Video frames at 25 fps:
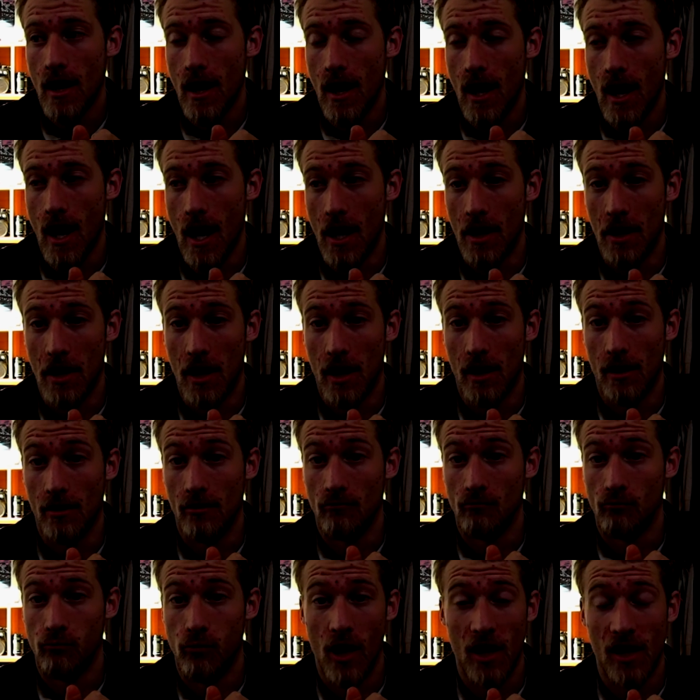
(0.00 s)
and
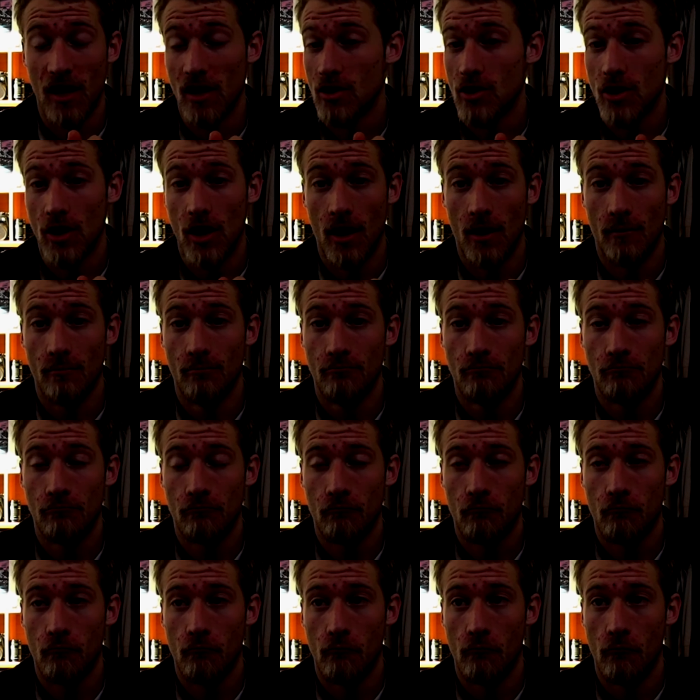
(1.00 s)
then went into the
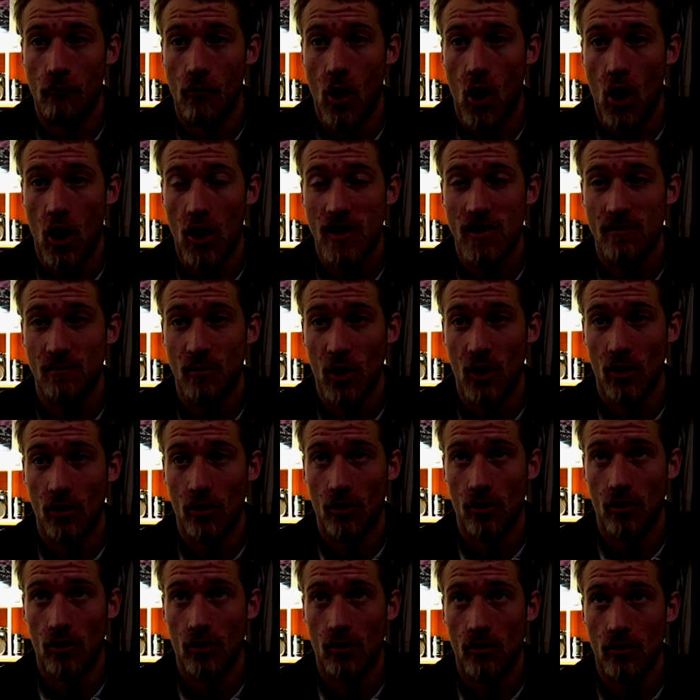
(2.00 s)

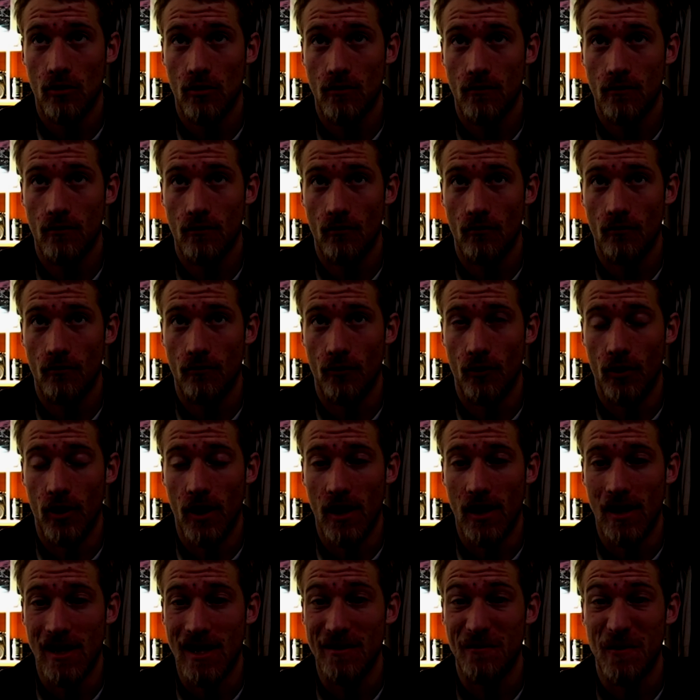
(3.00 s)
hospital for
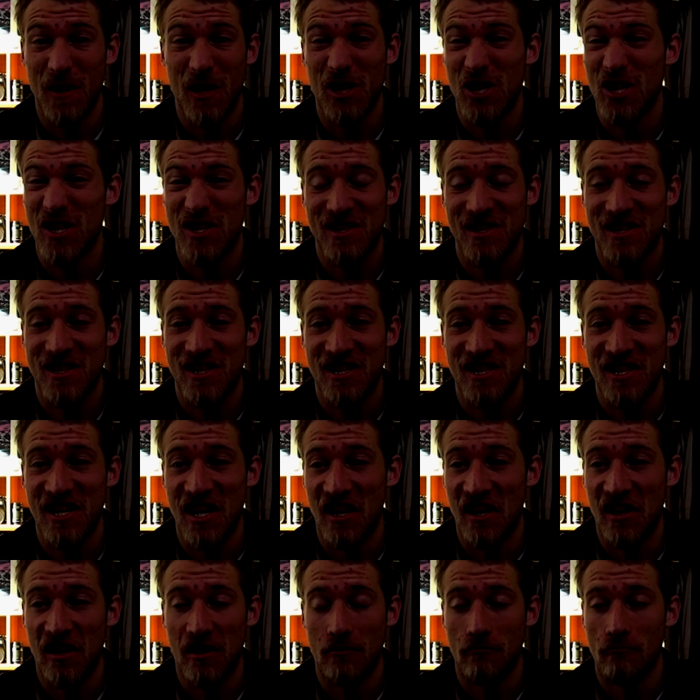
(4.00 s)
the evening, just
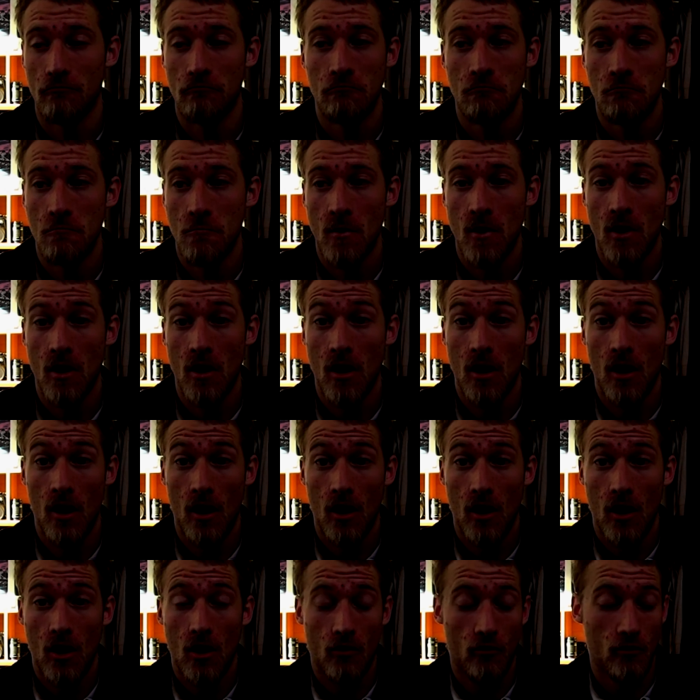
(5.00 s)
getting
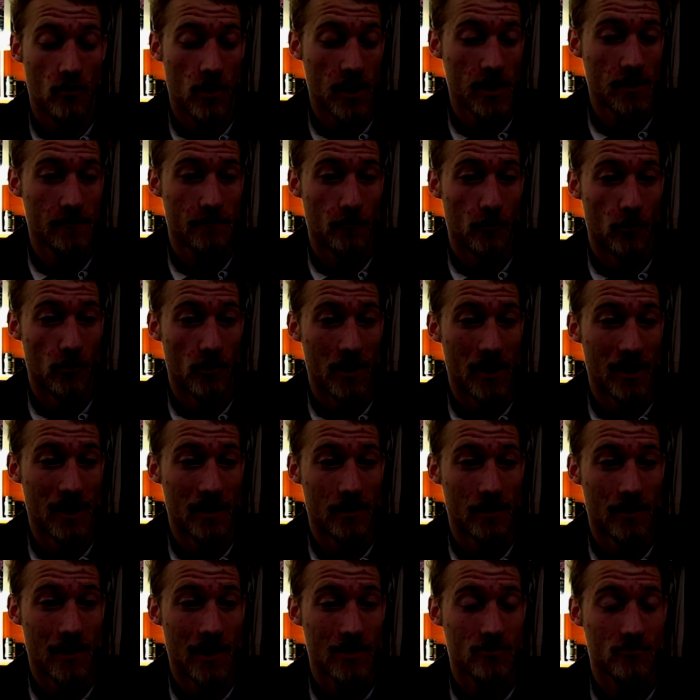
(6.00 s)
ready for it.
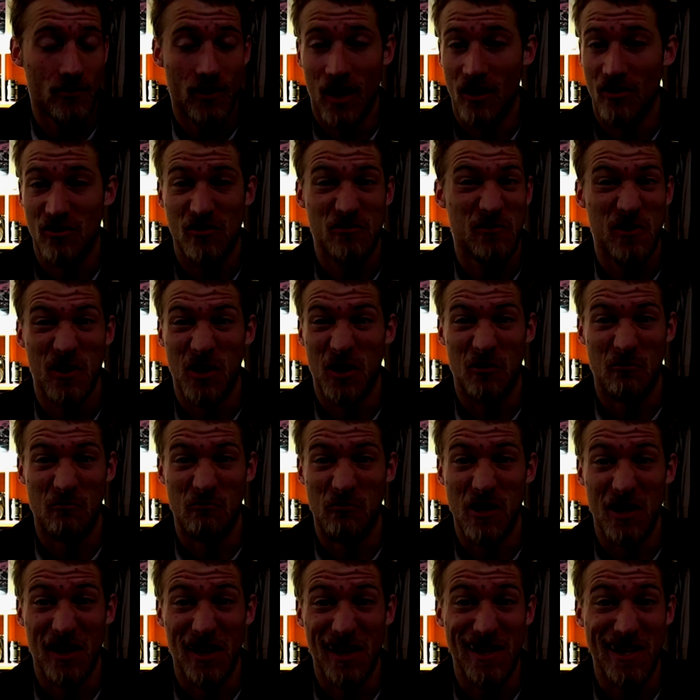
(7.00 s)
And that's when I was feeling
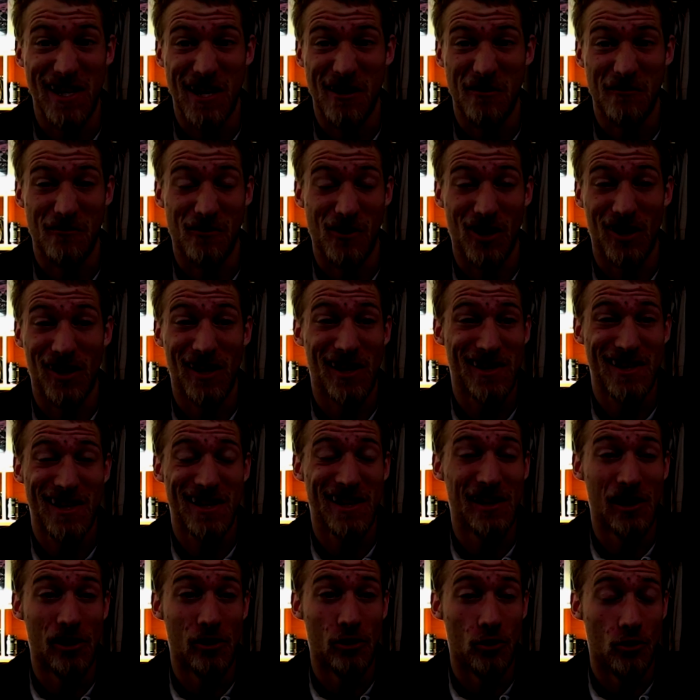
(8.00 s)
really terrified because I
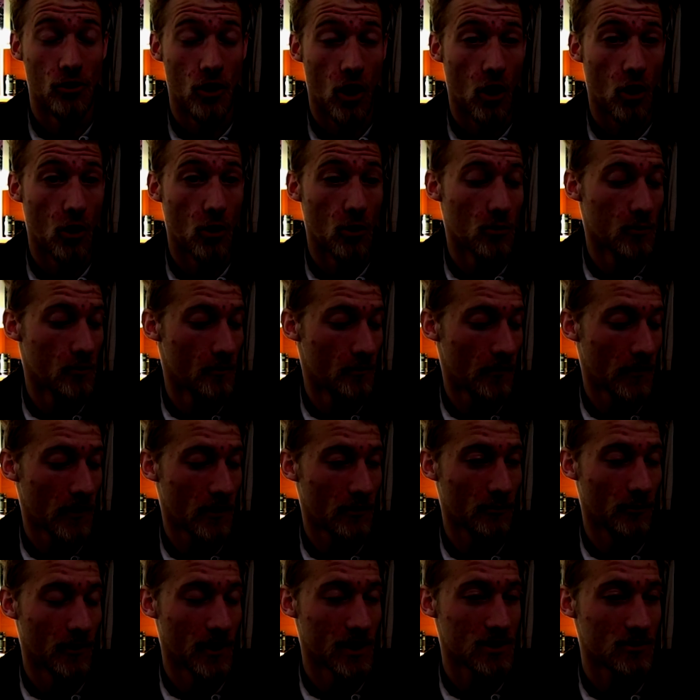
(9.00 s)
didn't know
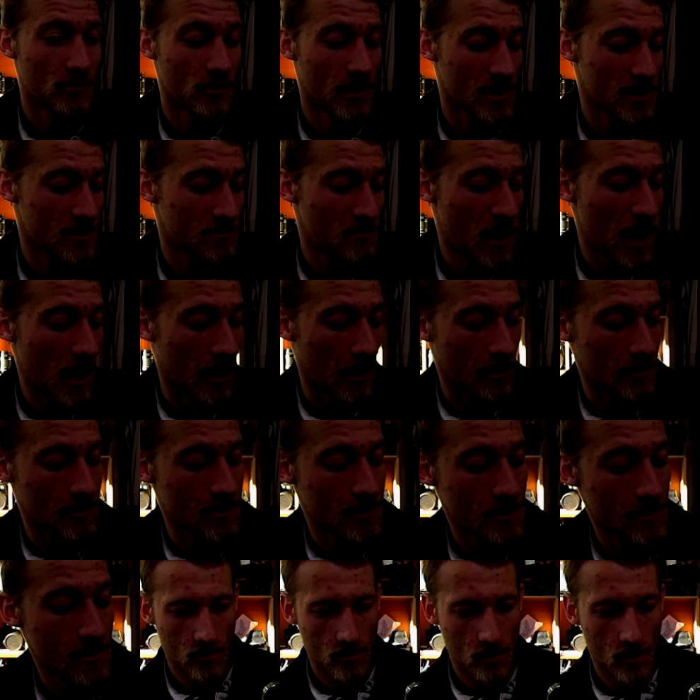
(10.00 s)
what to
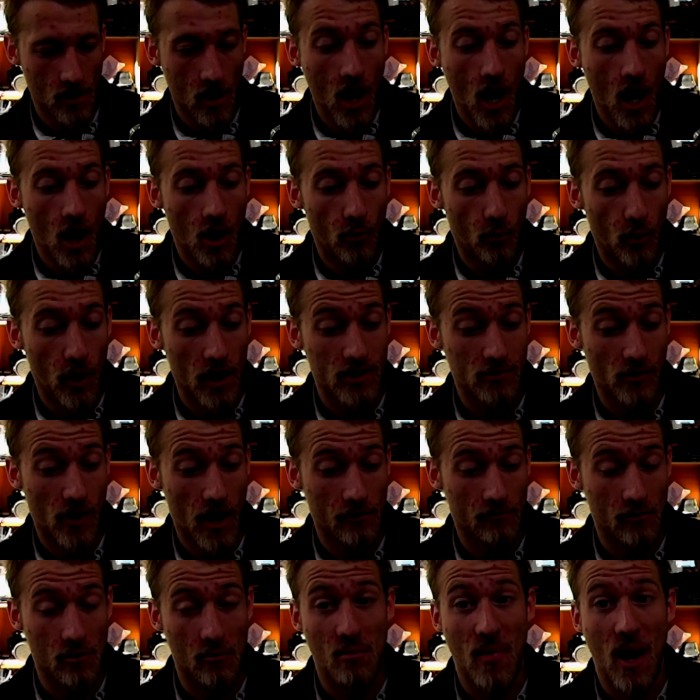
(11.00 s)
expect. What do I
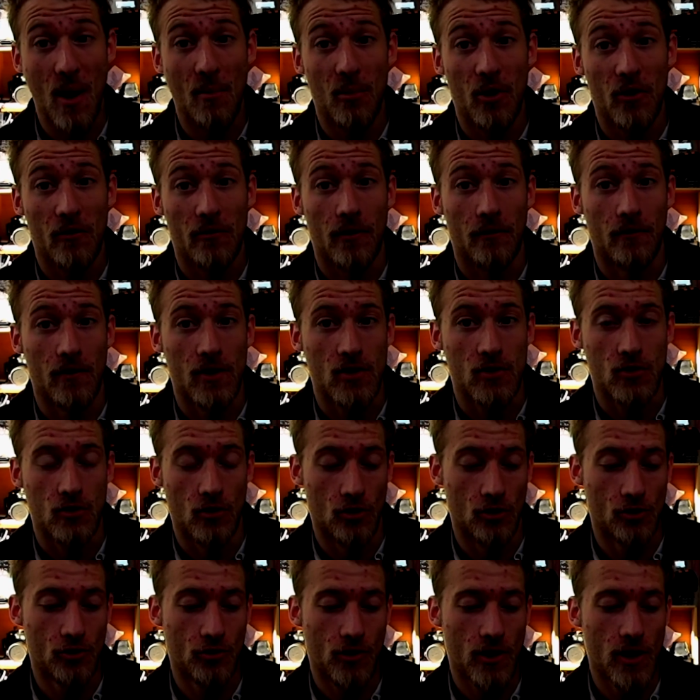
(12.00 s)
remember from the
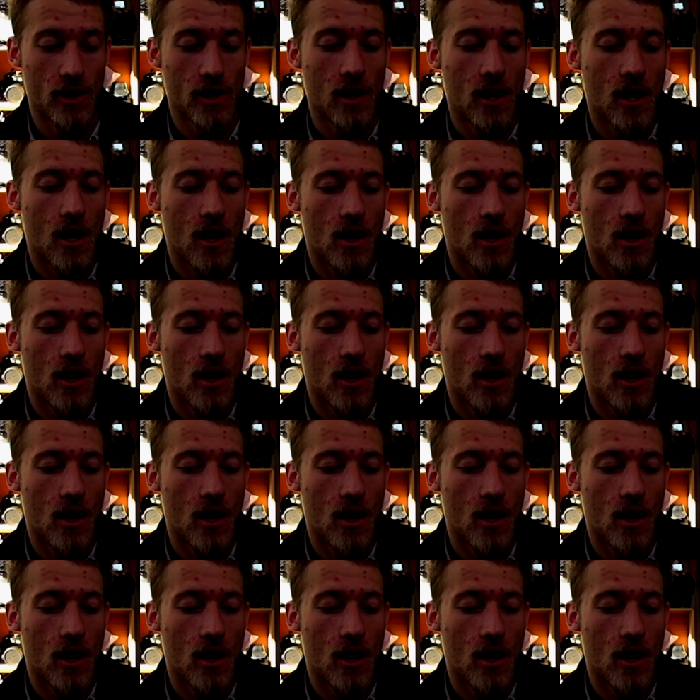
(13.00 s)
surgery?